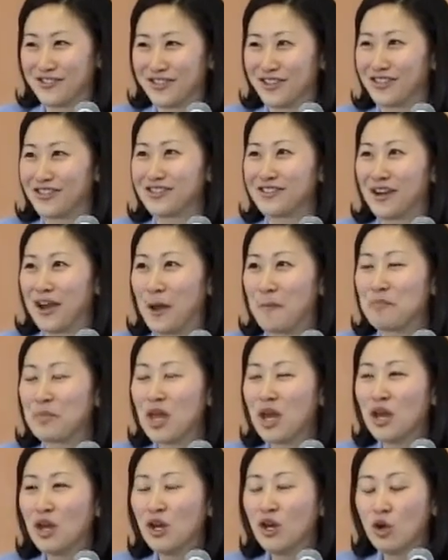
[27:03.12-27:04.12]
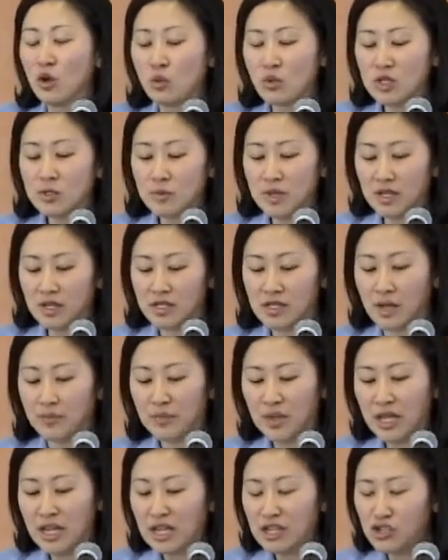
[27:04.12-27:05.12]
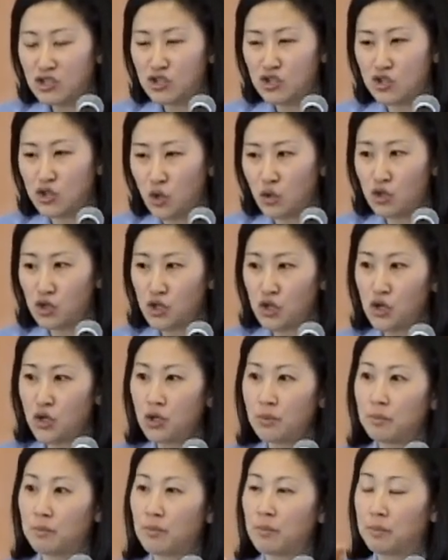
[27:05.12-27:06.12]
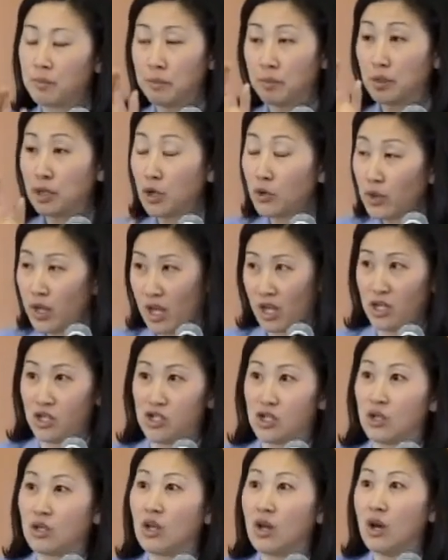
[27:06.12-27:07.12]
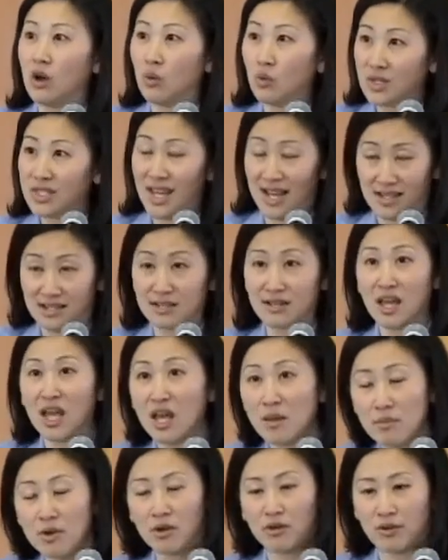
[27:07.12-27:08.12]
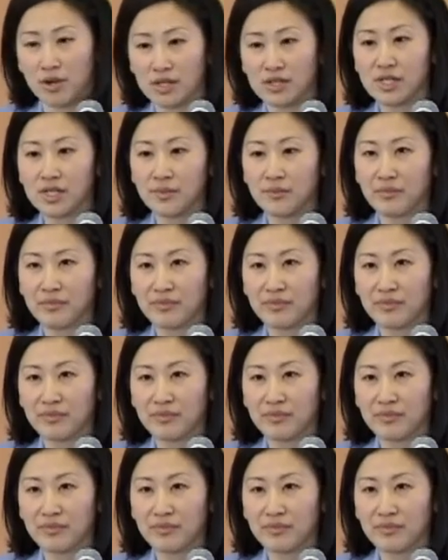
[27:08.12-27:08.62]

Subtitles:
at the time was because his social location was as an immigrant.